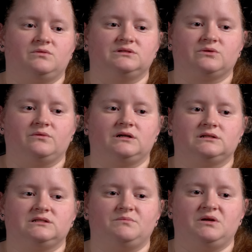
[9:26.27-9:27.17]
was
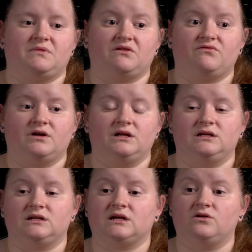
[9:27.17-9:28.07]
going to be my
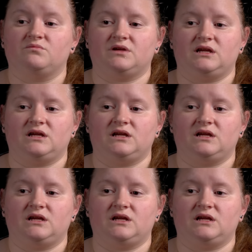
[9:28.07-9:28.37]
friend and help